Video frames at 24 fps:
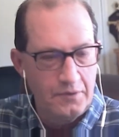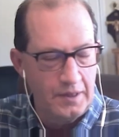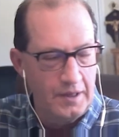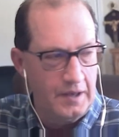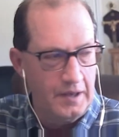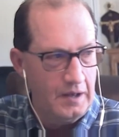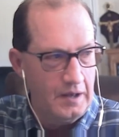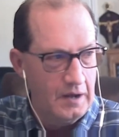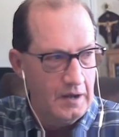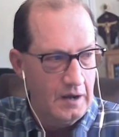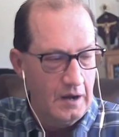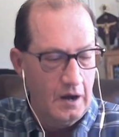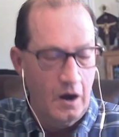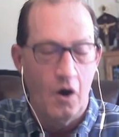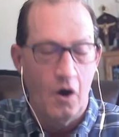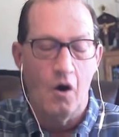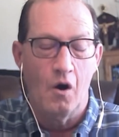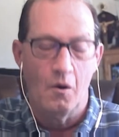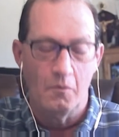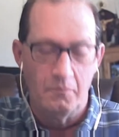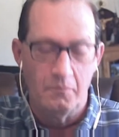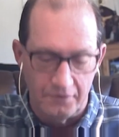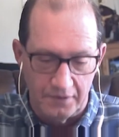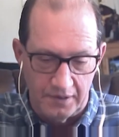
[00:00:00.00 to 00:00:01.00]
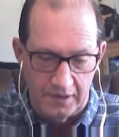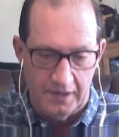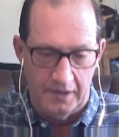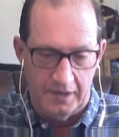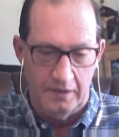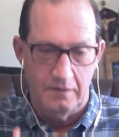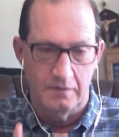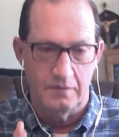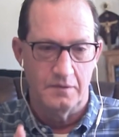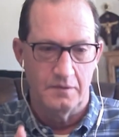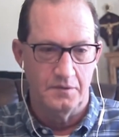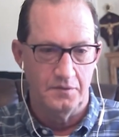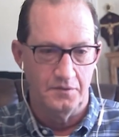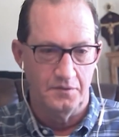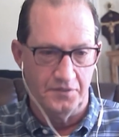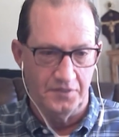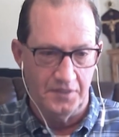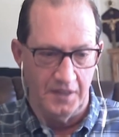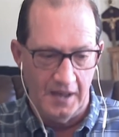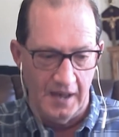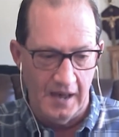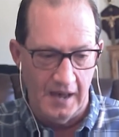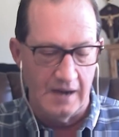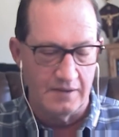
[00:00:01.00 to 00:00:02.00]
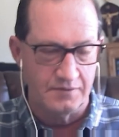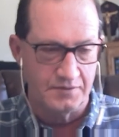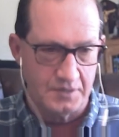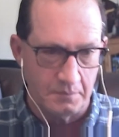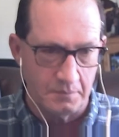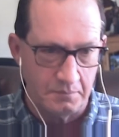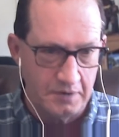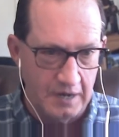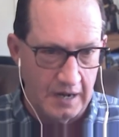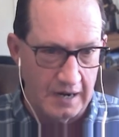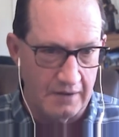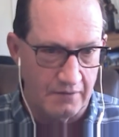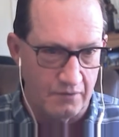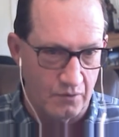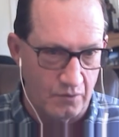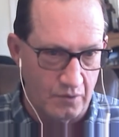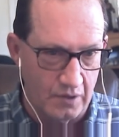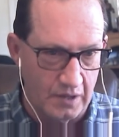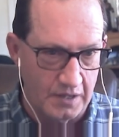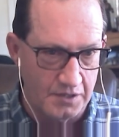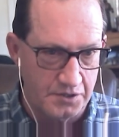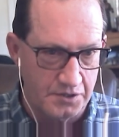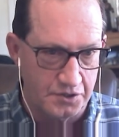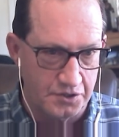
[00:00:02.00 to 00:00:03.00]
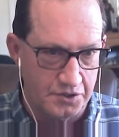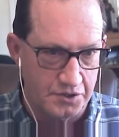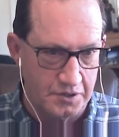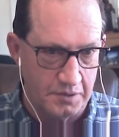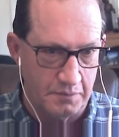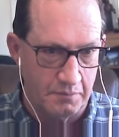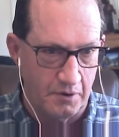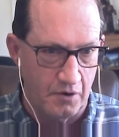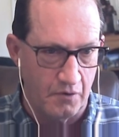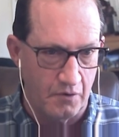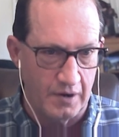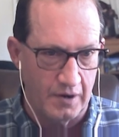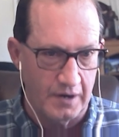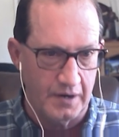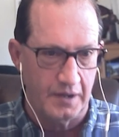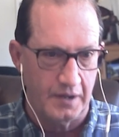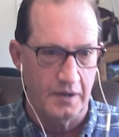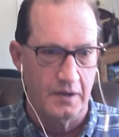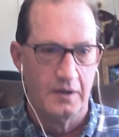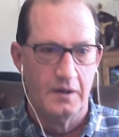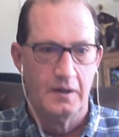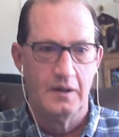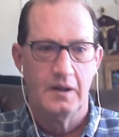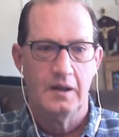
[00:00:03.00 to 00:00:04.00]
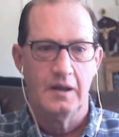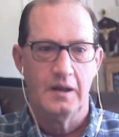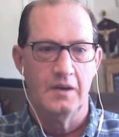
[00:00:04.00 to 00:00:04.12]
hopefully, hopefully they have some kind of a relationship already.